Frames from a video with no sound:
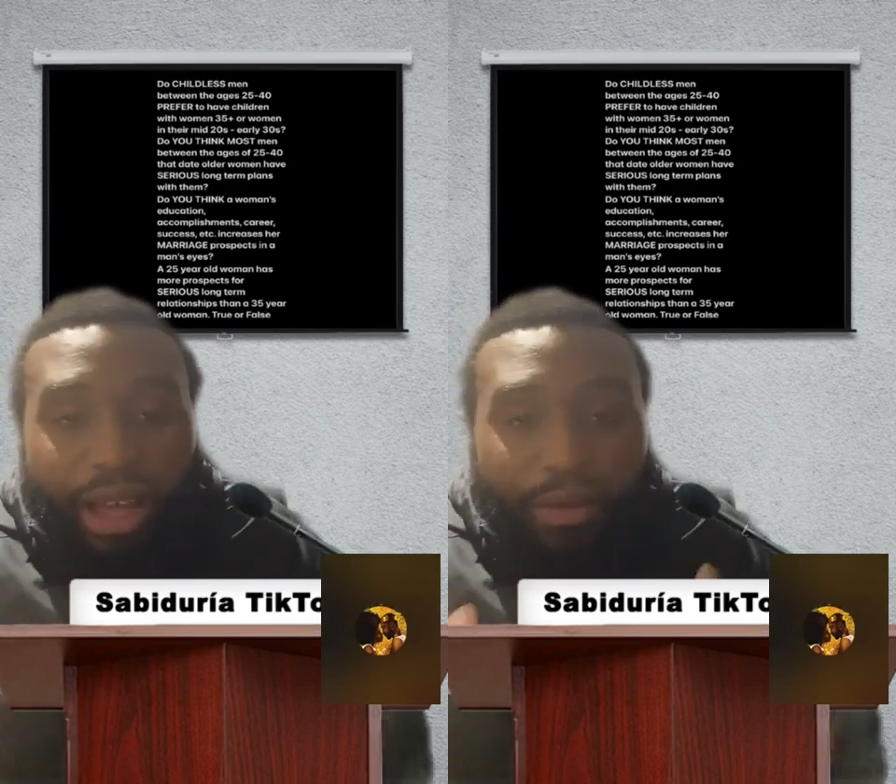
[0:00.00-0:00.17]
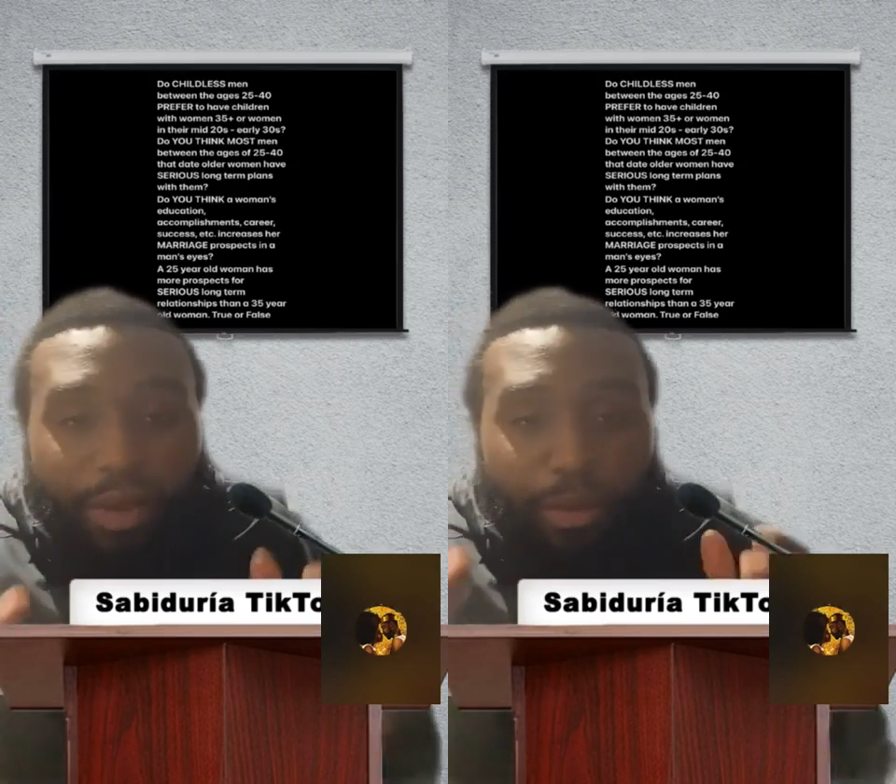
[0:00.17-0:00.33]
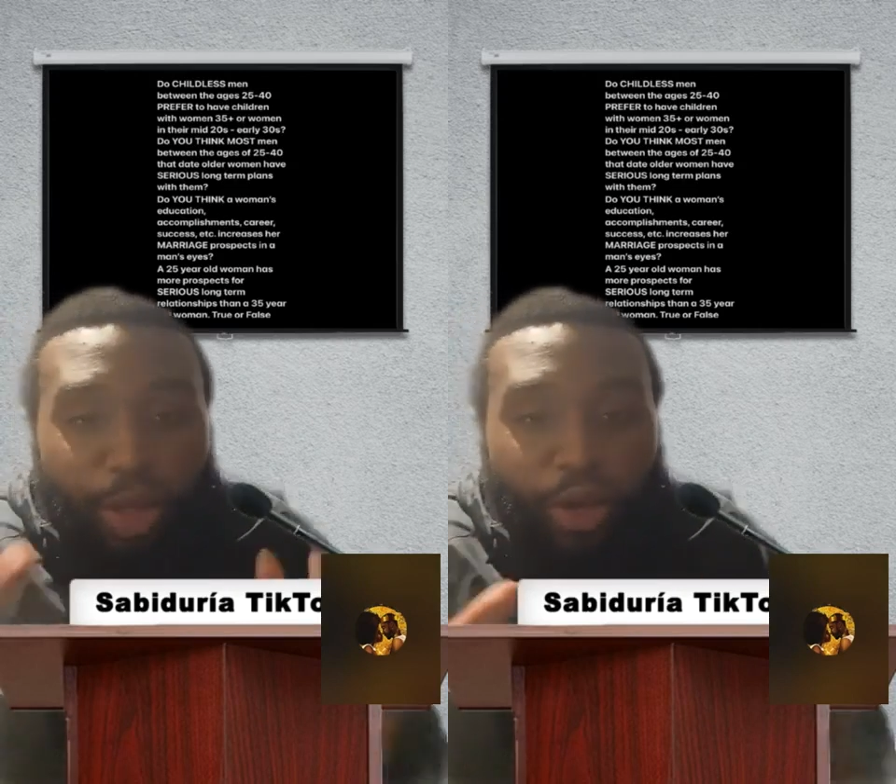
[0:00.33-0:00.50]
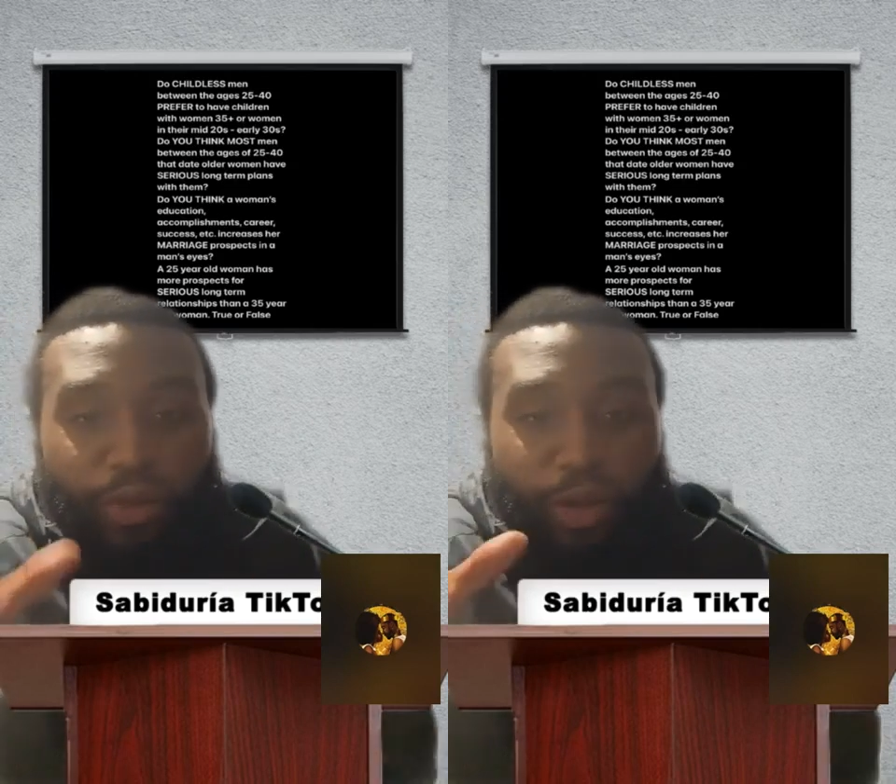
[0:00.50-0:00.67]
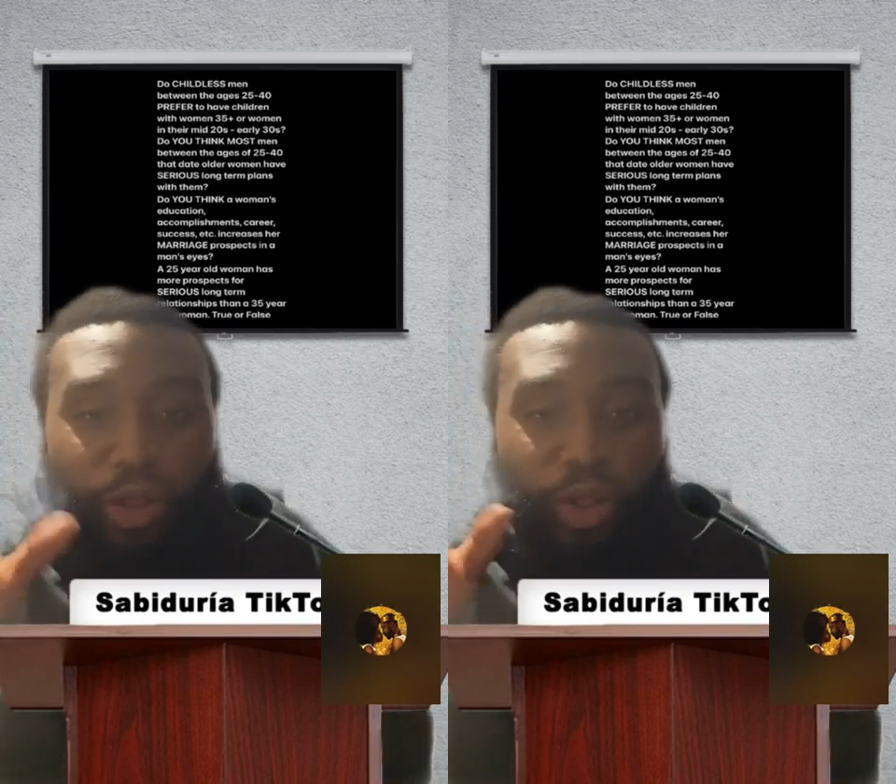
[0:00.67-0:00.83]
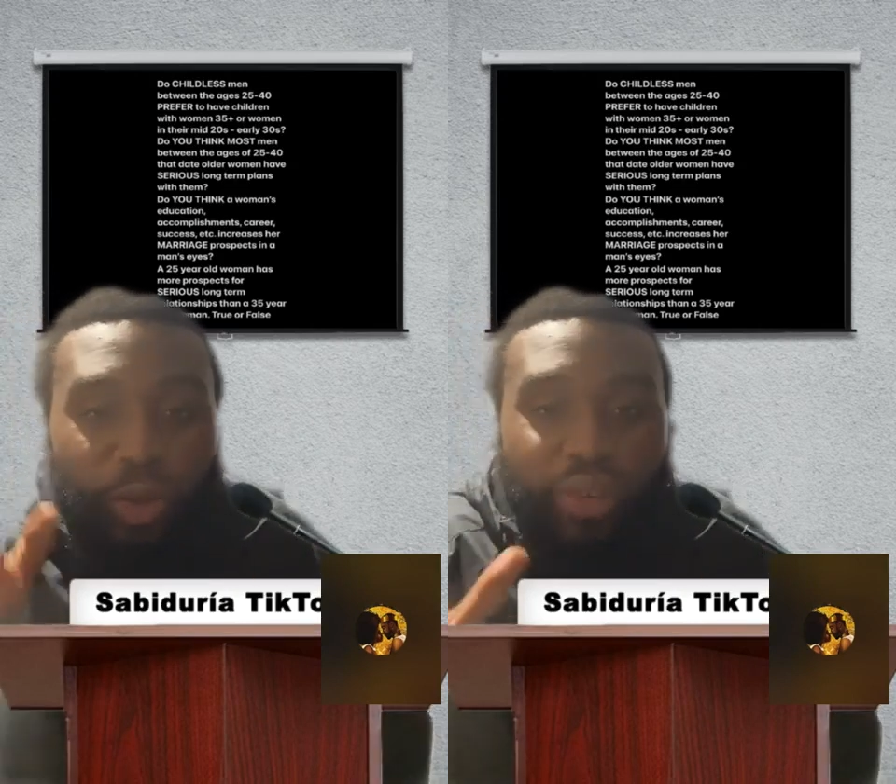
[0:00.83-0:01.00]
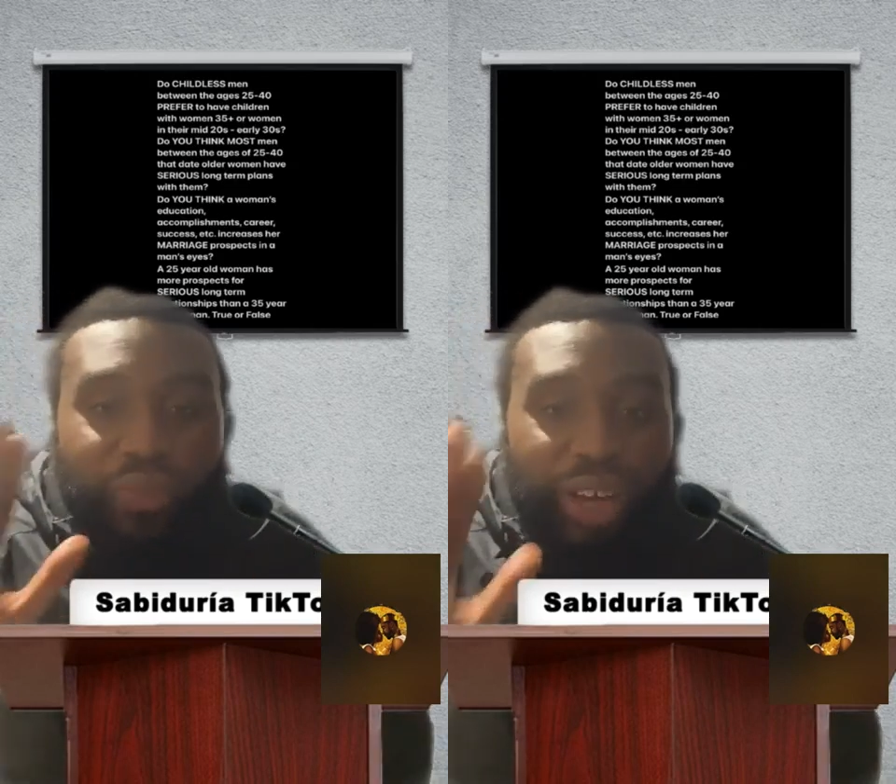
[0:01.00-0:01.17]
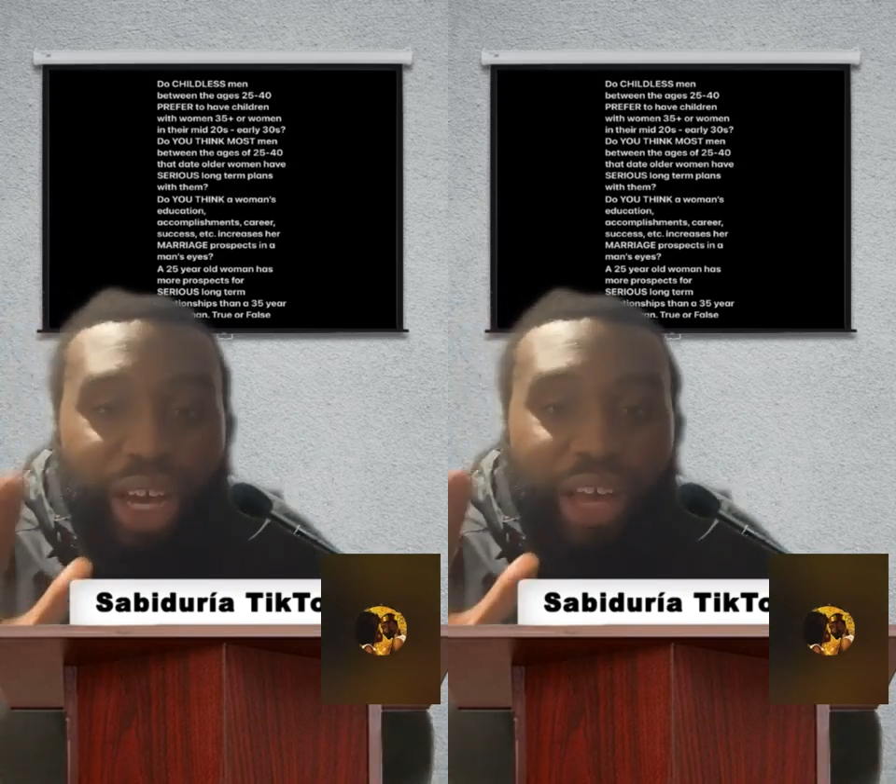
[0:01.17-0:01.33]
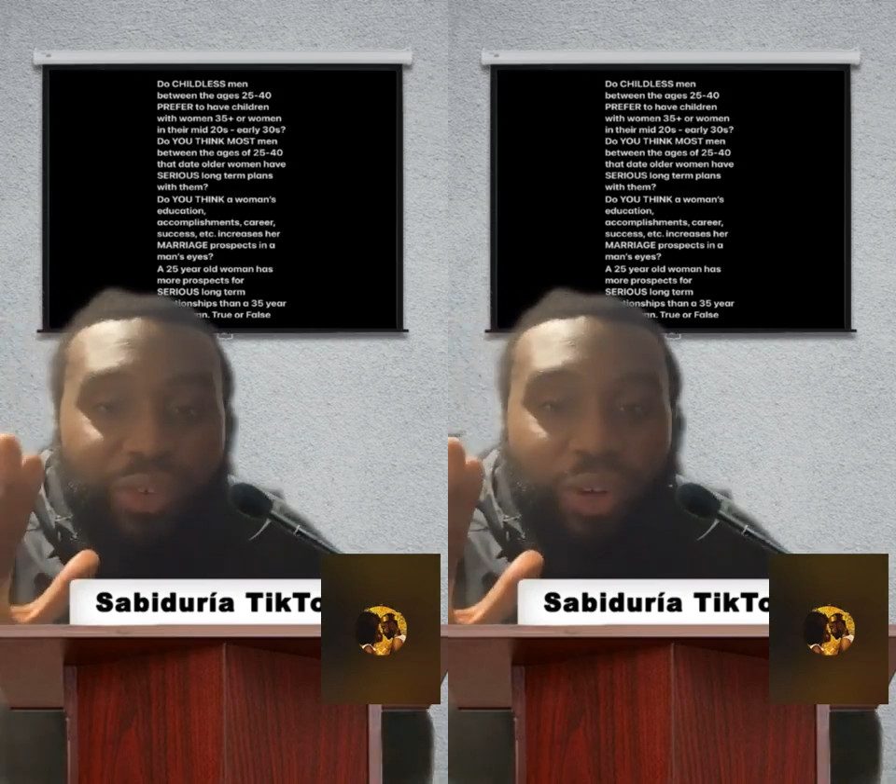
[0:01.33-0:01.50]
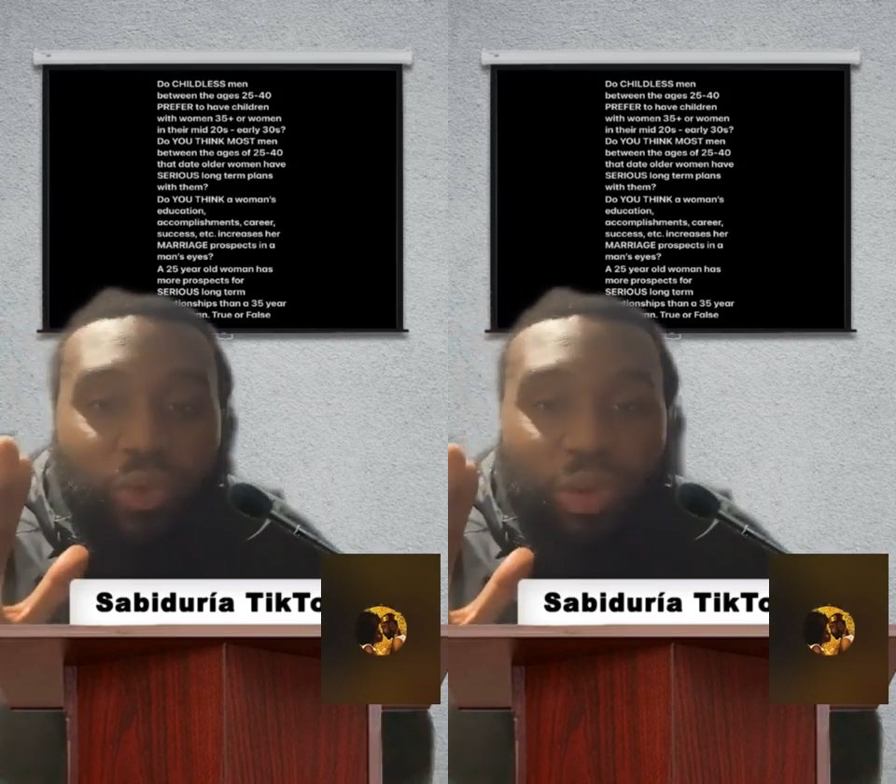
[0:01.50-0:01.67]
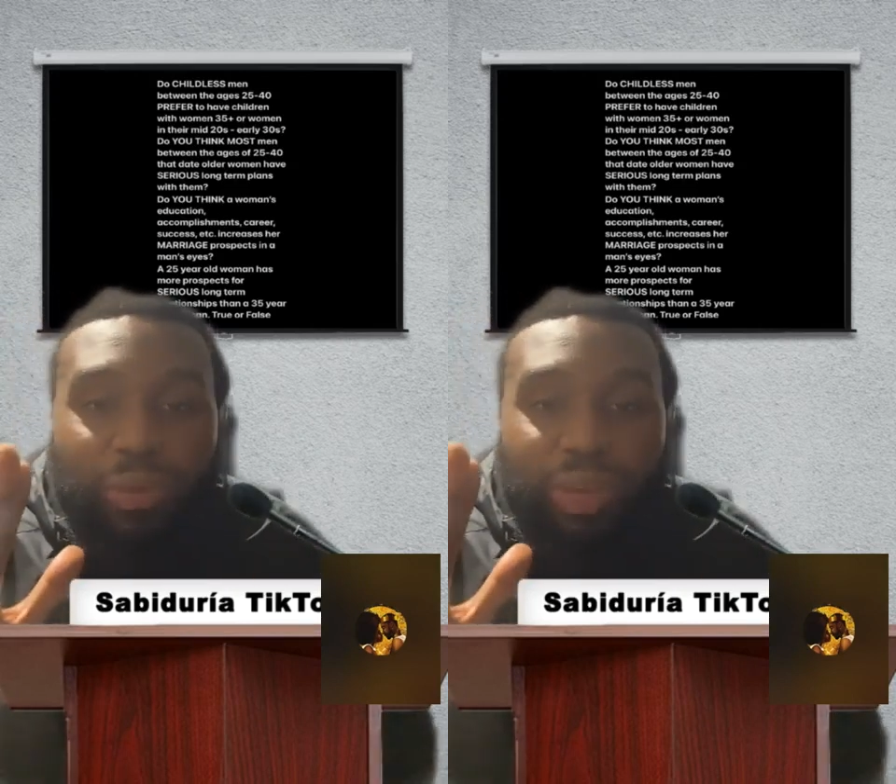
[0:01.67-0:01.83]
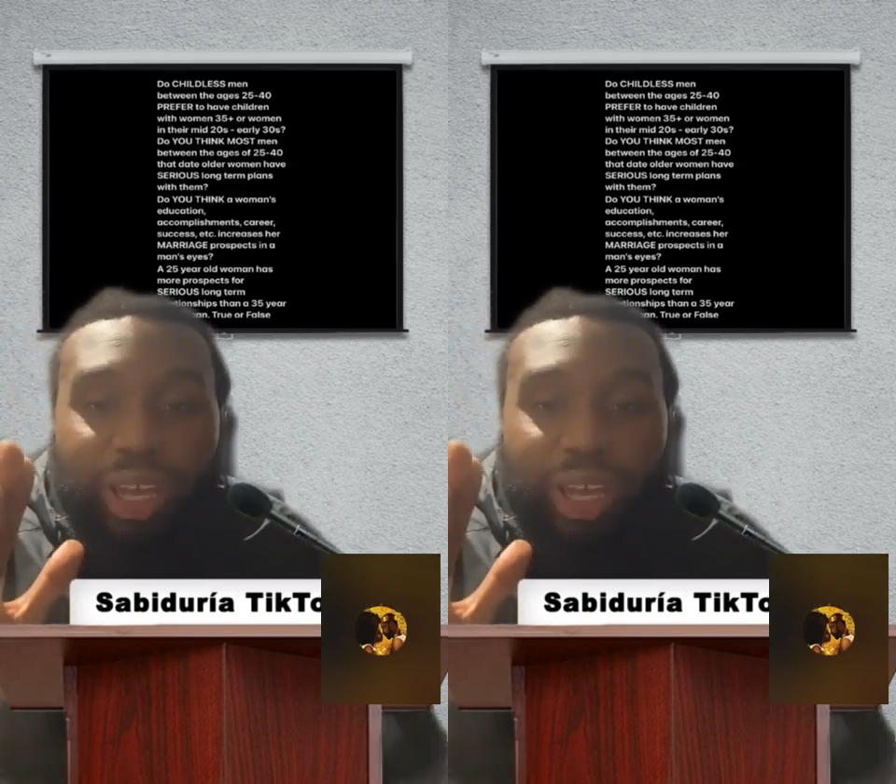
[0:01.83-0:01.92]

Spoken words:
beautiful 25-year-old woman